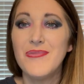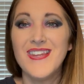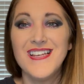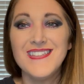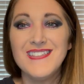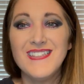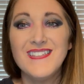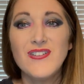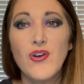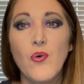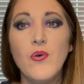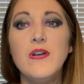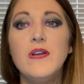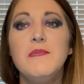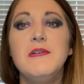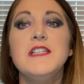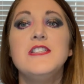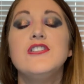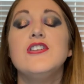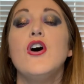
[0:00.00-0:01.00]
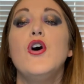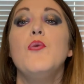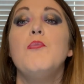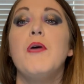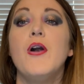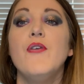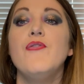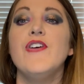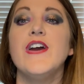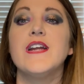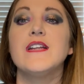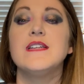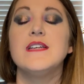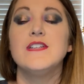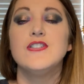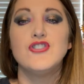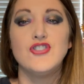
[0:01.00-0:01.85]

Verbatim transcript: this is going to be so perfect.